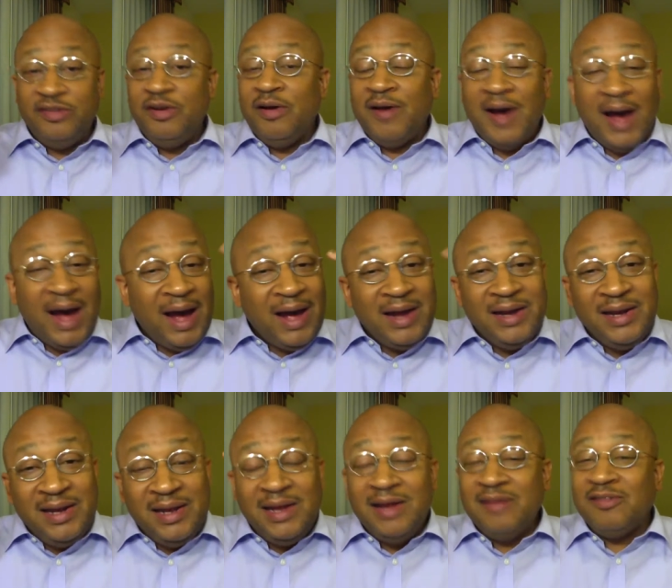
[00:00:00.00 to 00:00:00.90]
your
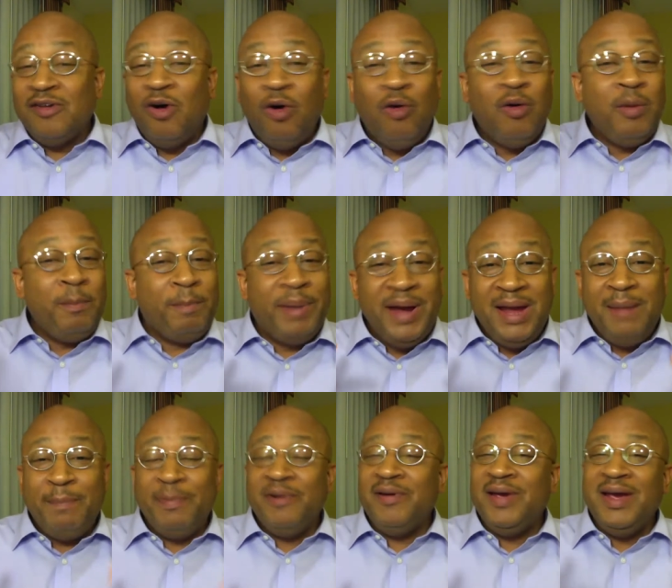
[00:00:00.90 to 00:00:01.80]
ideas on
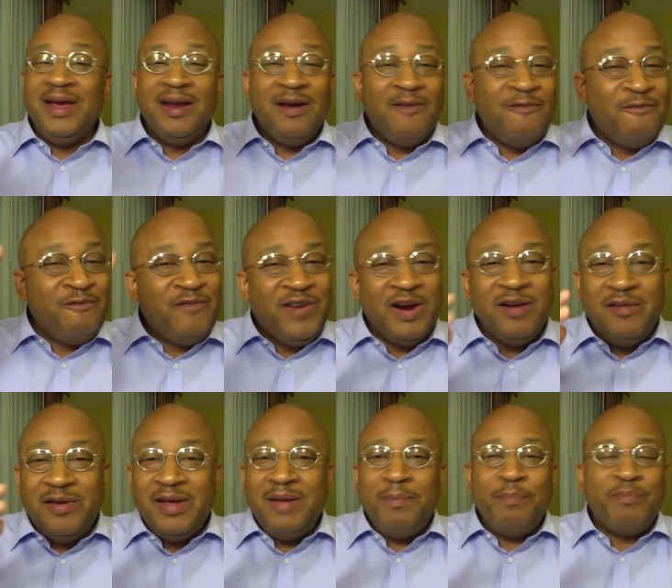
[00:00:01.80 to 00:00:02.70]
paper in a
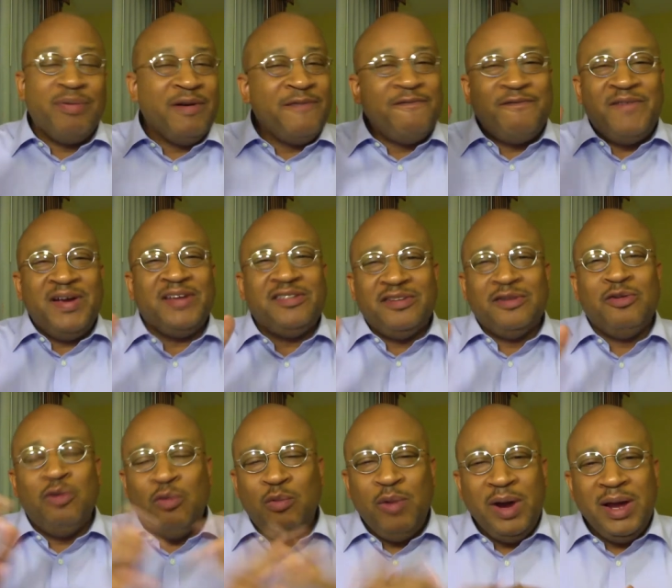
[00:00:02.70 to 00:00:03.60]
very
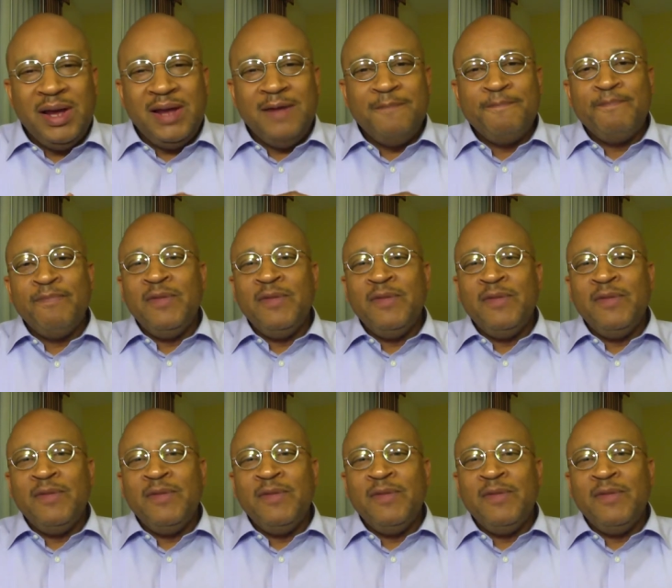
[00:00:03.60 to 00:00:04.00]
professional way,